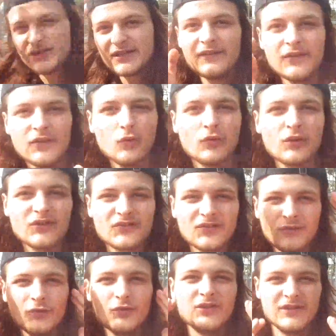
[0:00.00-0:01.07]
You're getting the audience
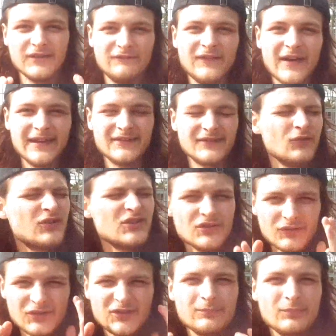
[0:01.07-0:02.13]
to look at your face, look at
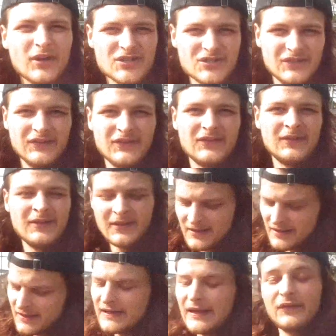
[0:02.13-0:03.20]
your expressions.
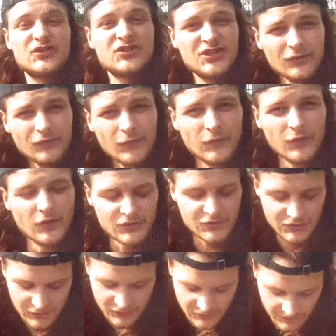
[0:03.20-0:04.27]
Now the chilled version,